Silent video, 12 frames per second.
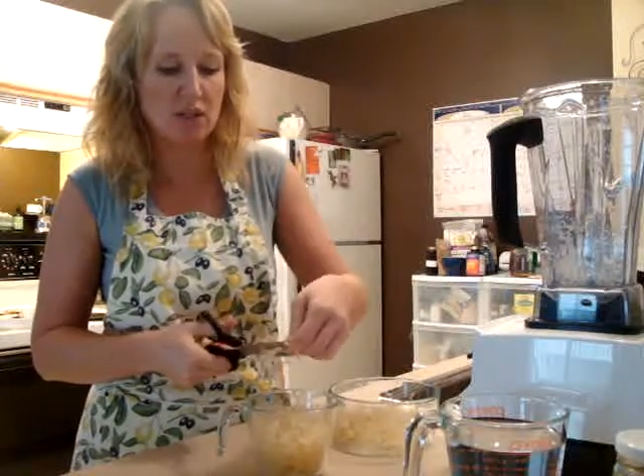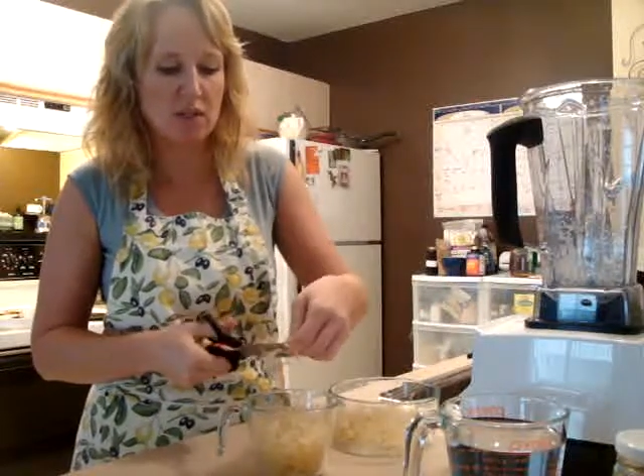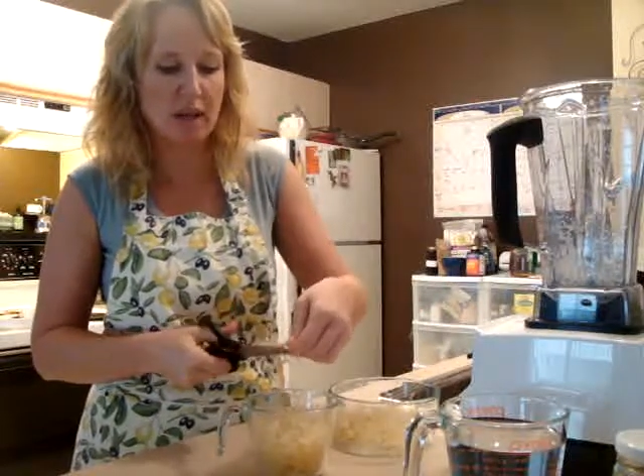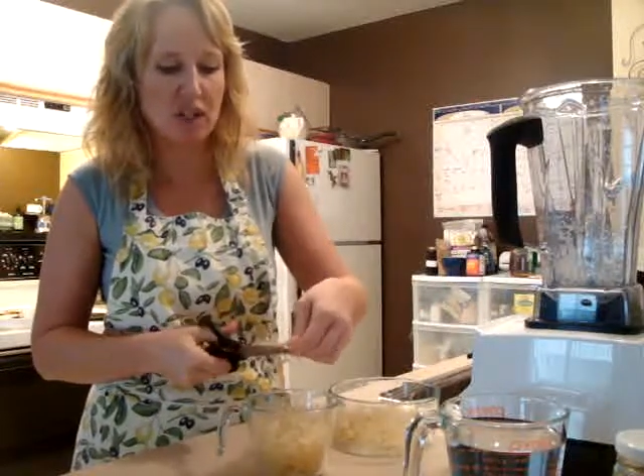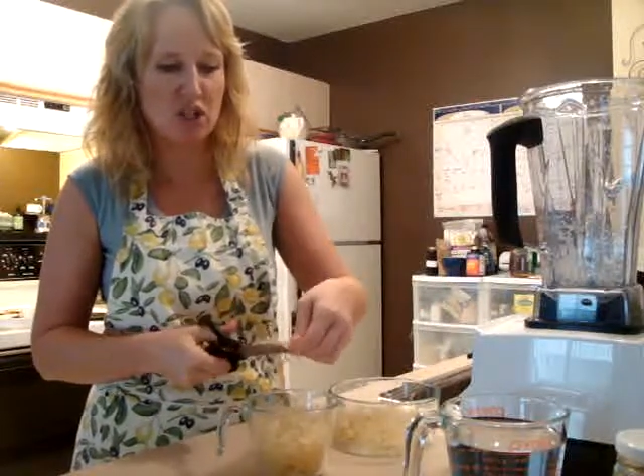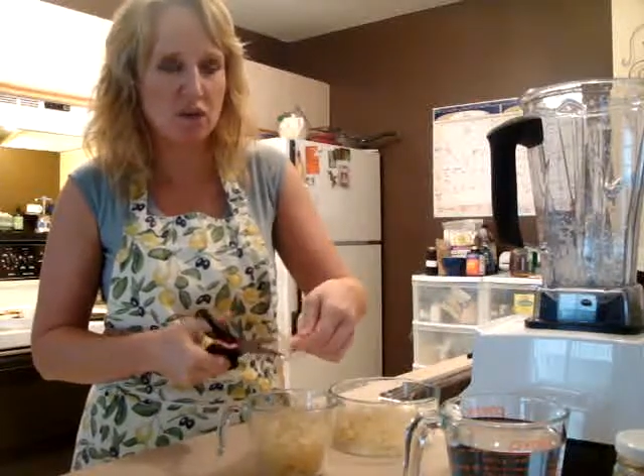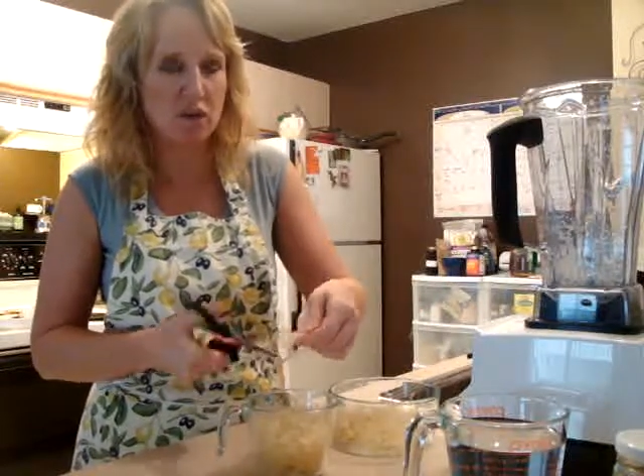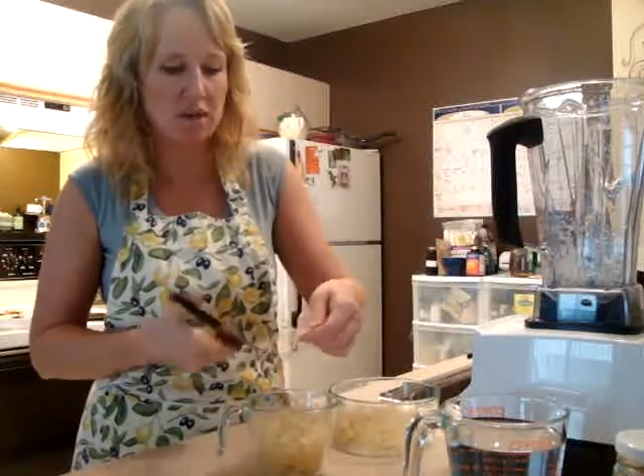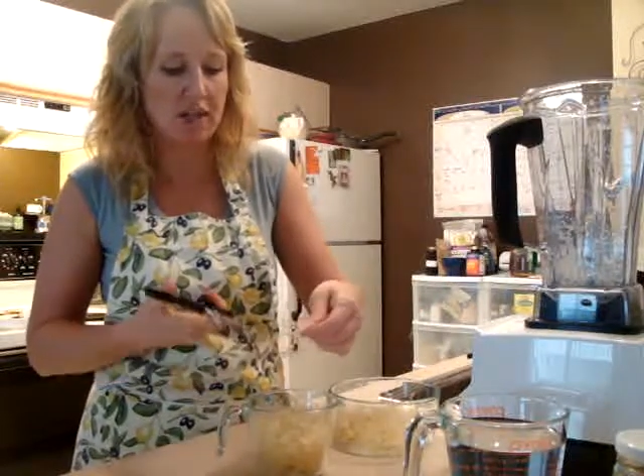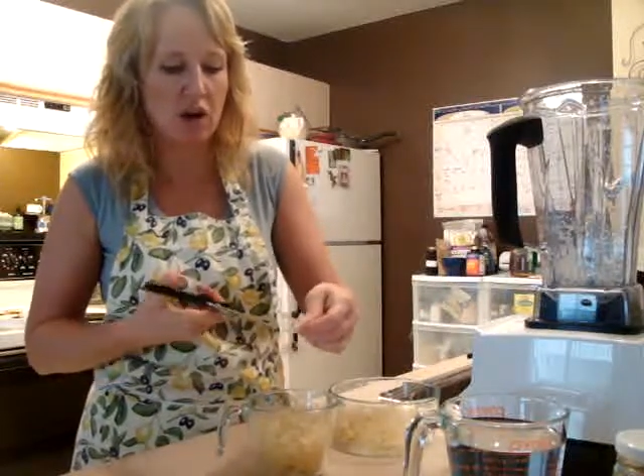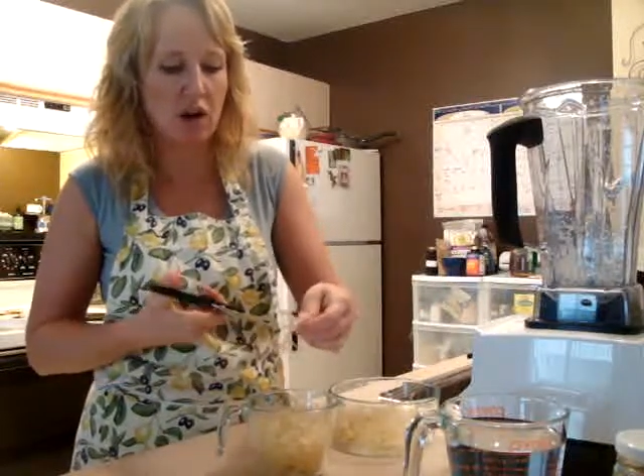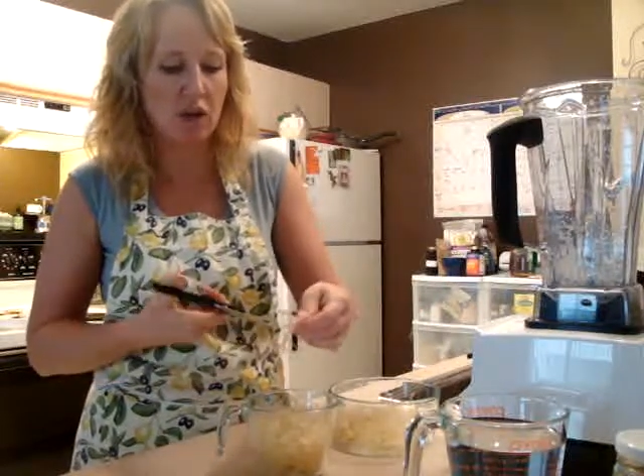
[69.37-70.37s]
and make sure they're
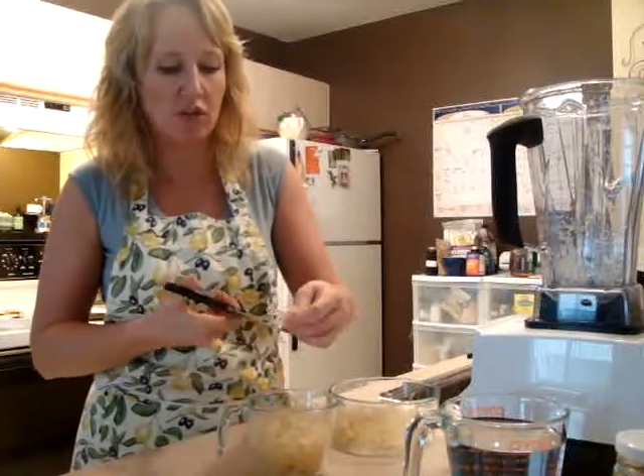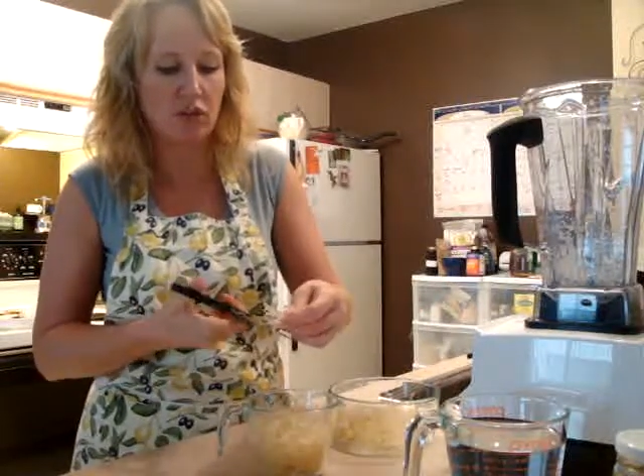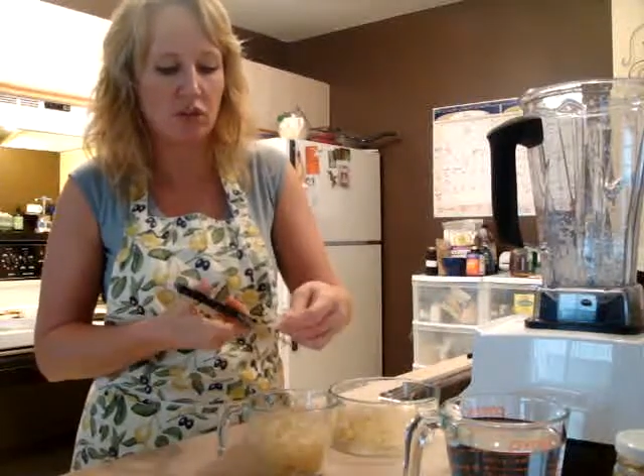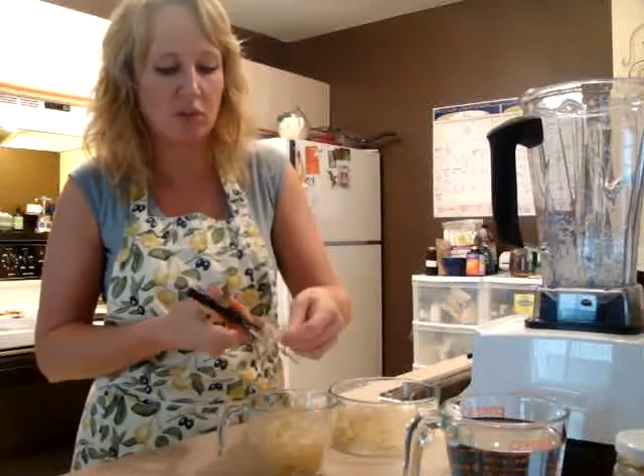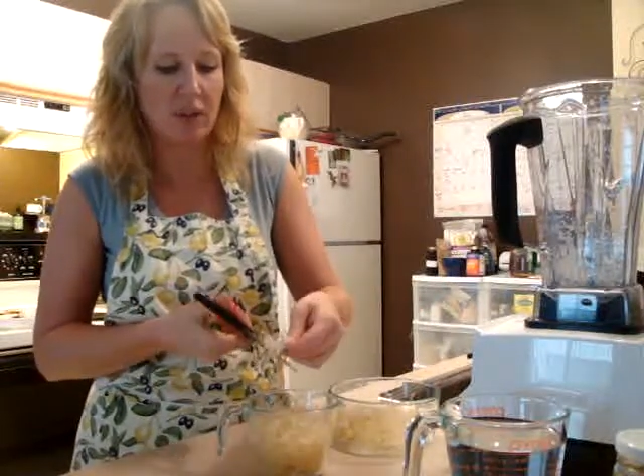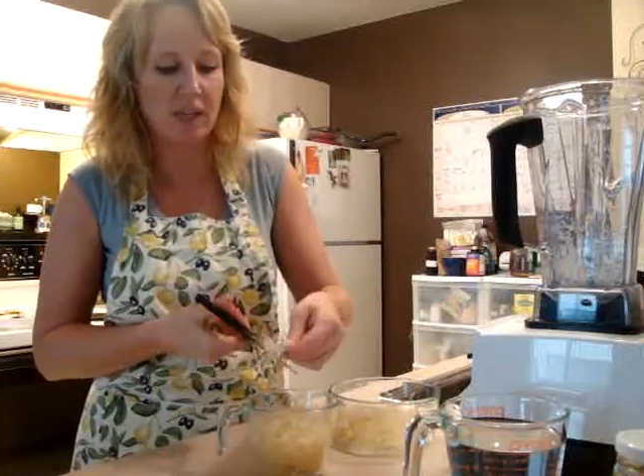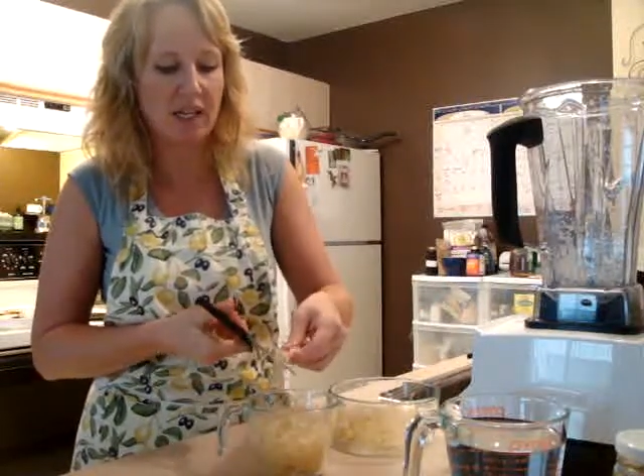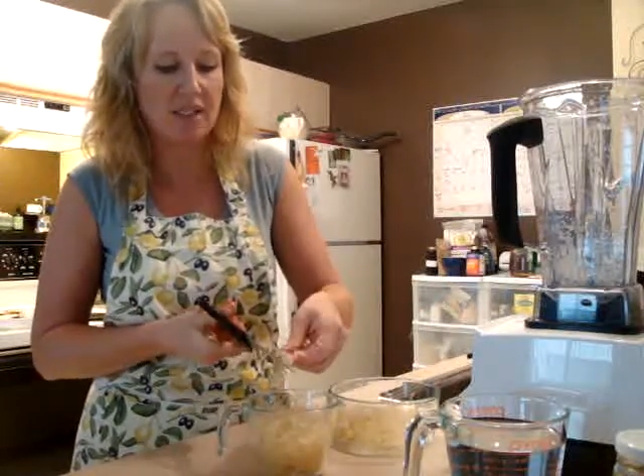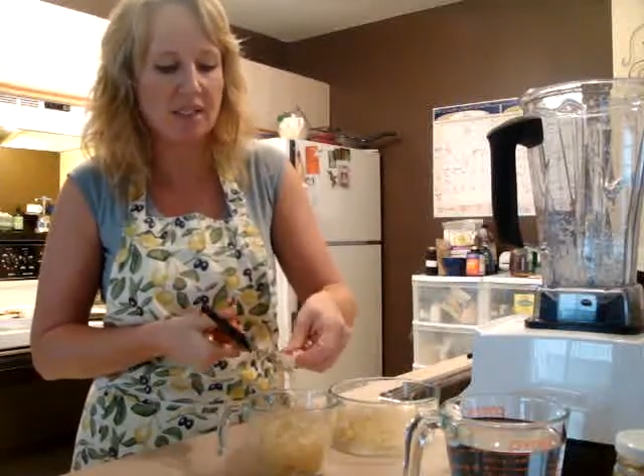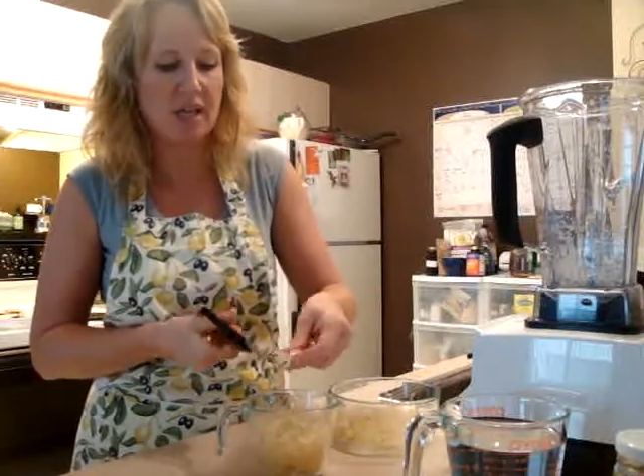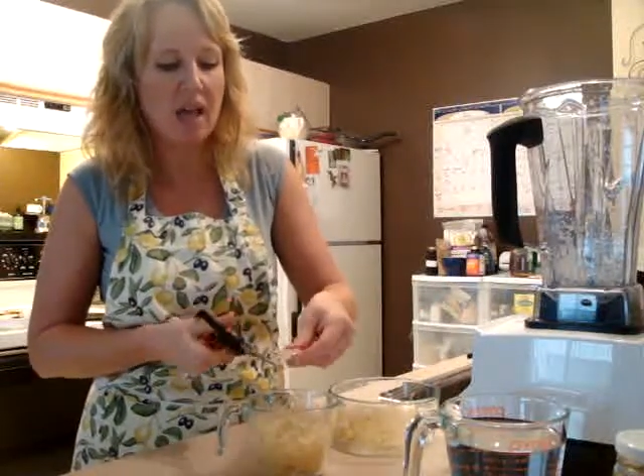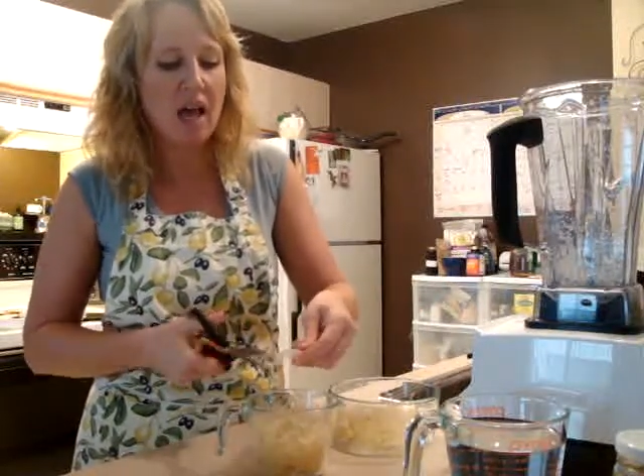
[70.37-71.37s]
sterile too, please,